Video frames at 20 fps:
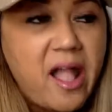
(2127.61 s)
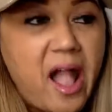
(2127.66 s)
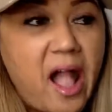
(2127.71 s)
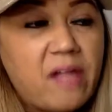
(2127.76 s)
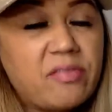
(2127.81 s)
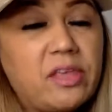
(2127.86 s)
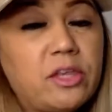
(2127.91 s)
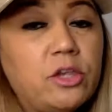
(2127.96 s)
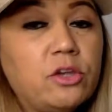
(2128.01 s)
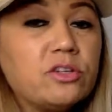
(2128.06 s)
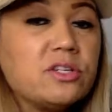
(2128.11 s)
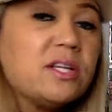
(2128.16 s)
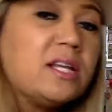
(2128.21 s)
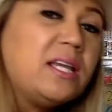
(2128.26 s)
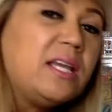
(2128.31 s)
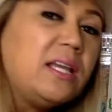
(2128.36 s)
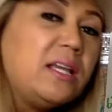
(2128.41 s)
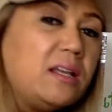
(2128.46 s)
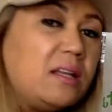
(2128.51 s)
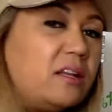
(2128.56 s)
And then
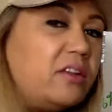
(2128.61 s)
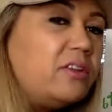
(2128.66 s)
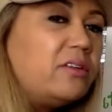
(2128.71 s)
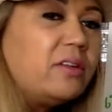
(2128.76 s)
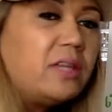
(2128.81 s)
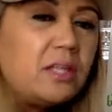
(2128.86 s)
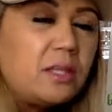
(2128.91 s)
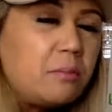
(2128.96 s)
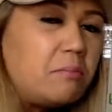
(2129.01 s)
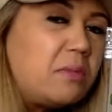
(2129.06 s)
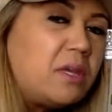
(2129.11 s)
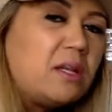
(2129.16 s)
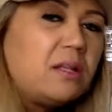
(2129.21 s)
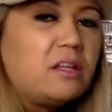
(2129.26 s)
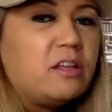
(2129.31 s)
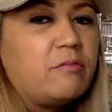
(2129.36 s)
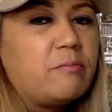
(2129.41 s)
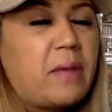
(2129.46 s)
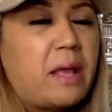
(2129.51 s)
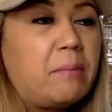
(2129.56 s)
usually, in the middle
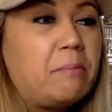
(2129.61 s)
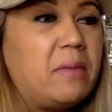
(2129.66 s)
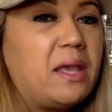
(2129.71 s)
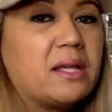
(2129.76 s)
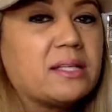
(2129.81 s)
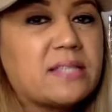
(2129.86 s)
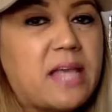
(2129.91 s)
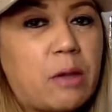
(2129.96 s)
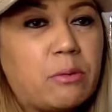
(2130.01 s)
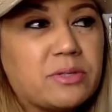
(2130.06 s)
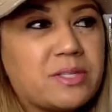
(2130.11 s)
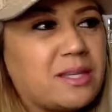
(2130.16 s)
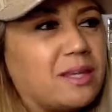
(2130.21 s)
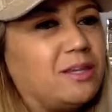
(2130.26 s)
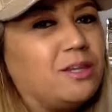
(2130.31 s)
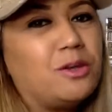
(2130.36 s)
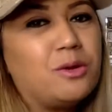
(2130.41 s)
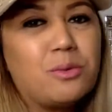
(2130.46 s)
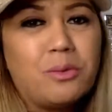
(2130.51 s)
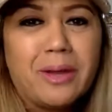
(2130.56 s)
of my mix, I will say,
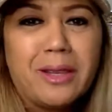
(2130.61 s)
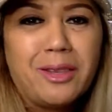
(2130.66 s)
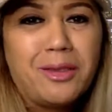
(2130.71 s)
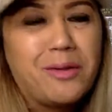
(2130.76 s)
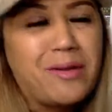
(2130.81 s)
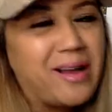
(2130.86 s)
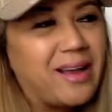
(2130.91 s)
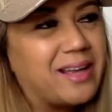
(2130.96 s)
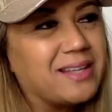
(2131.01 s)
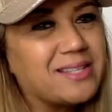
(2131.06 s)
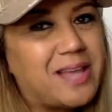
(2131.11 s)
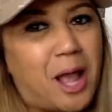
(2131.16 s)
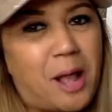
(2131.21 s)
you know what, you guys,